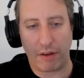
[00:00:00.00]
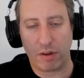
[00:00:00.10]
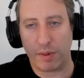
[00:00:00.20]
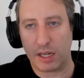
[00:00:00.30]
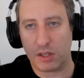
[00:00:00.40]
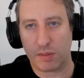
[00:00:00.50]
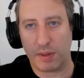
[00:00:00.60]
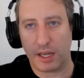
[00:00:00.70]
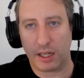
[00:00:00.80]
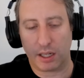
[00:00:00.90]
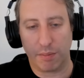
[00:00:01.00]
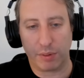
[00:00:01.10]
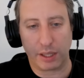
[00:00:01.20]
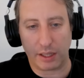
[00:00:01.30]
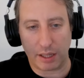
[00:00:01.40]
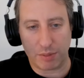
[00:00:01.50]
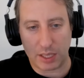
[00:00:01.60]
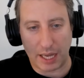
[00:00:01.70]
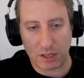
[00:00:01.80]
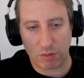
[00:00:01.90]
everybody just being completely
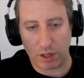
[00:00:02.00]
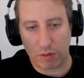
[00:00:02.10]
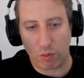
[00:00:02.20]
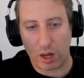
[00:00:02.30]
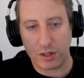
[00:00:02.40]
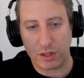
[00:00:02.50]
obsessed with one